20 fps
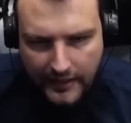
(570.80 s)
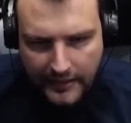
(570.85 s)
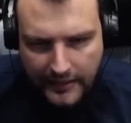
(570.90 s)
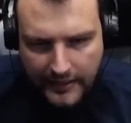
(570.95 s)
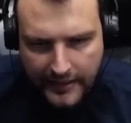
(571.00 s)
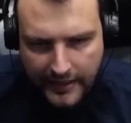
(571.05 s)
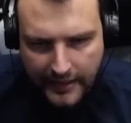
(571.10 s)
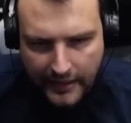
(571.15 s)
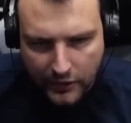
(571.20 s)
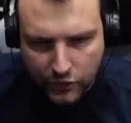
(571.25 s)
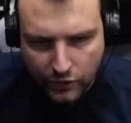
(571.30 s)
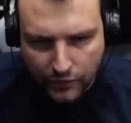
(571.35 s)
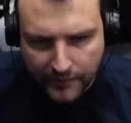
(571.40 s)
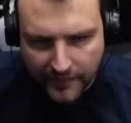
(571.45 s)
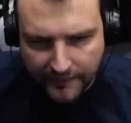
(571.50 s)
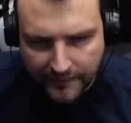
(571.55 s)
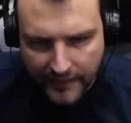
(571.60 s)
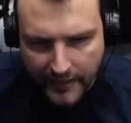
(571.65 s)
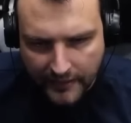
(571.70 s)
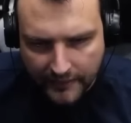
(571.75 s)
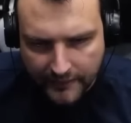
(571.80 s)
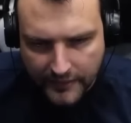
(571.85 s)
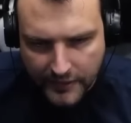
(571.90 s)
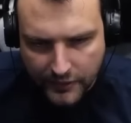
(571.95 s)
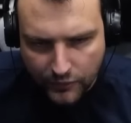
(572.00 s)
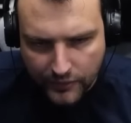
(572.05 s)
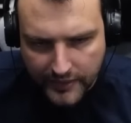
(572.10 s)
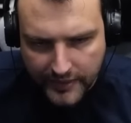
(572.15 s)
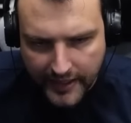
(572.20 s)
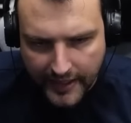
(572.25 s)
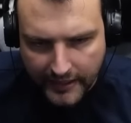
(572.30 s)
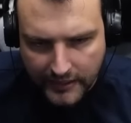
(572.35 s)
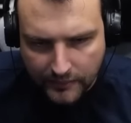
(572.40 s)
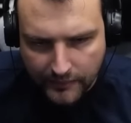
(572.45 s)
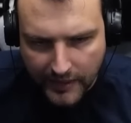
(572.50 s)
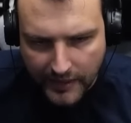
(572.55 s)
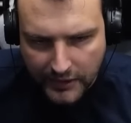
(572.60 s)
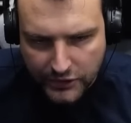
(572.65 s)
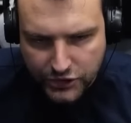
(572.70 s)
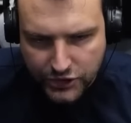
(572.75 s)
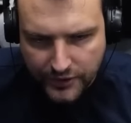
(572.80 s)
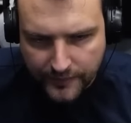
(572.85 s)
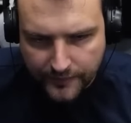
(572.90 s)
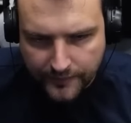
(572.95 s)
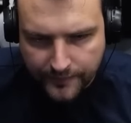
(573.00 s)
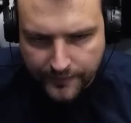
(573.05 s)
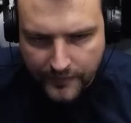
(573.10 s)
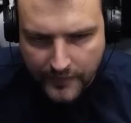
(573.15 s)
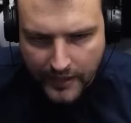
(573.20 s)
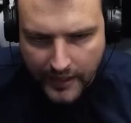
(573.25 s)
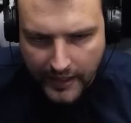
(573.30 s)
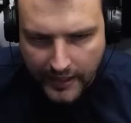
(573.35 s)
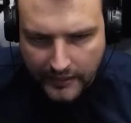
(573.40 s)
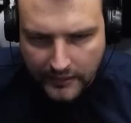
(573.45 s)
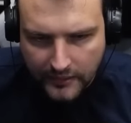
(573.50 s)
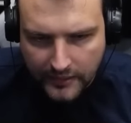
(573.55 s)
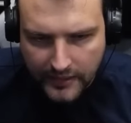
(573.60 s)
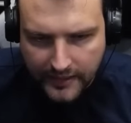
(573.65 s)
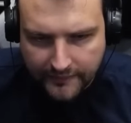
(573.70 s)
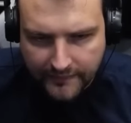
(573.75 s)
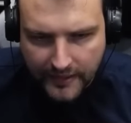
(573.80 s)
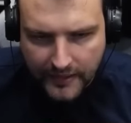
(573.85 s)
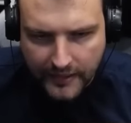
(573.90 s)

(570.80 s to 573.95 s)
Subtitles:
care, to be fair with you, that much. I don't even